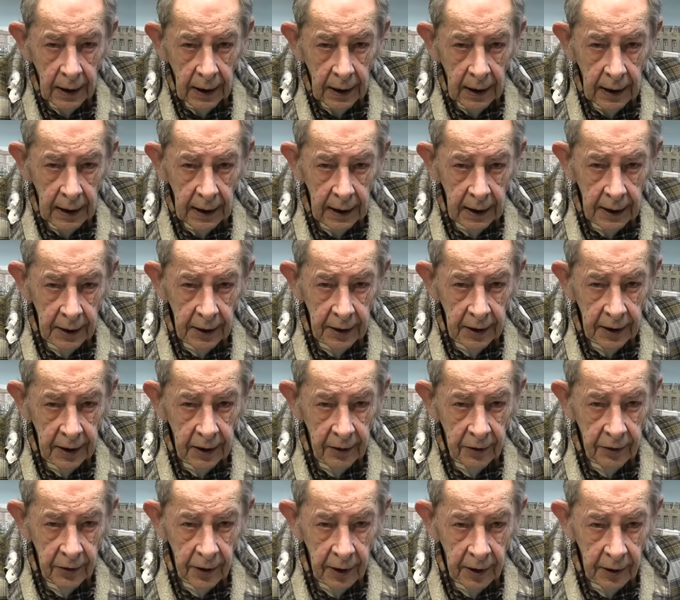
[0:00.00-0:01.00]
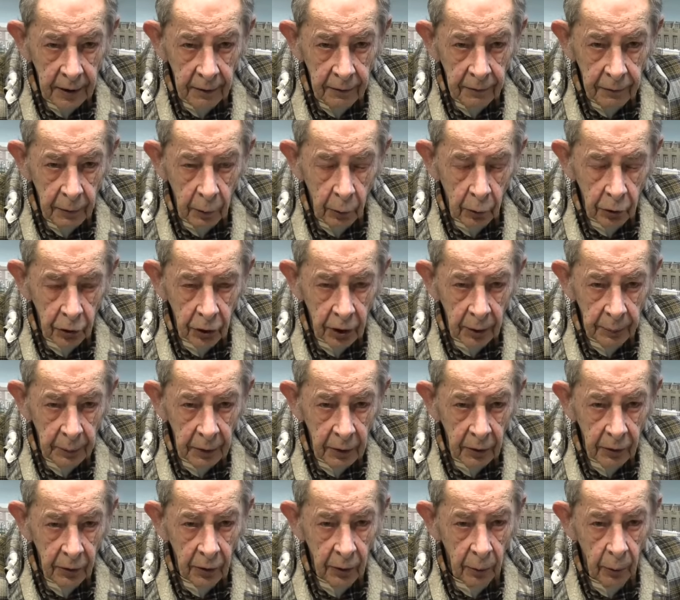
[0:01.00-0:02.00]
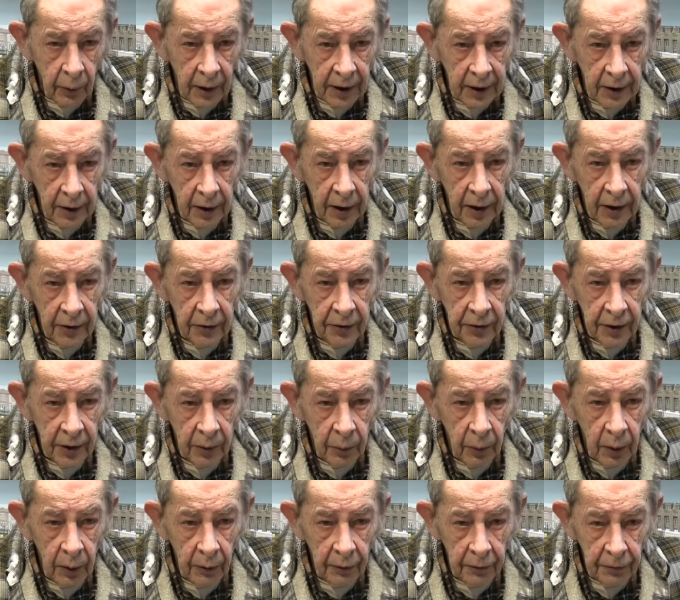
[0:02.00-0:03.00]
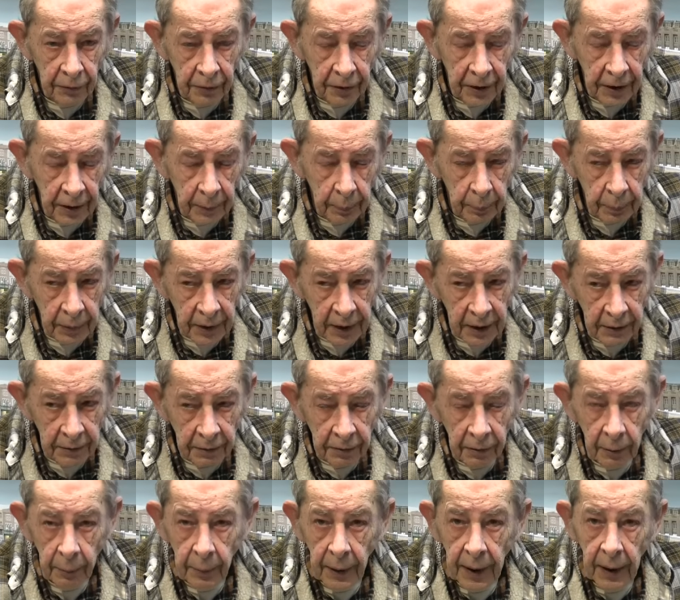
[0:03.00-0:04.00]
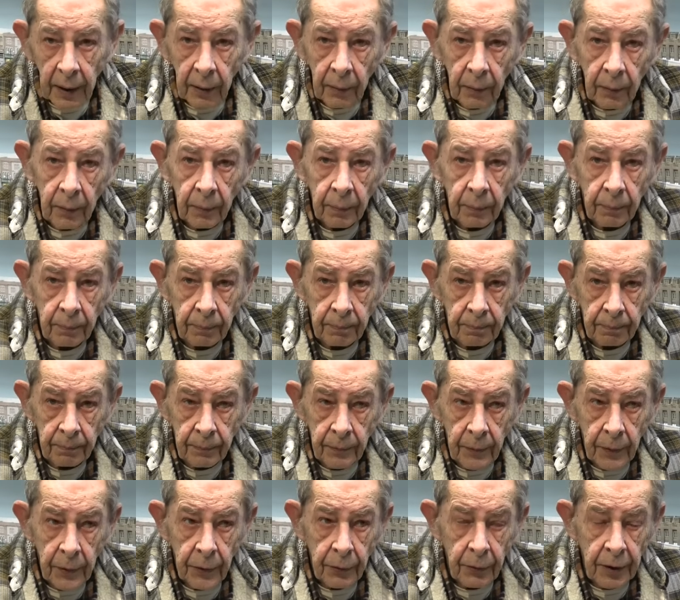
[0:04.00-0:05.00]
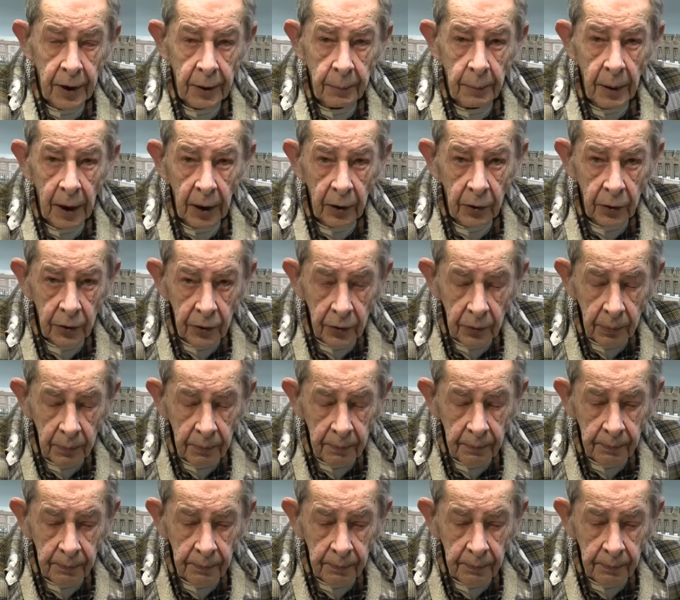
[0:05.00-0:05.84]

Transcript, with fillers: and he said unfortunately because of the waiting list he won't be for about three months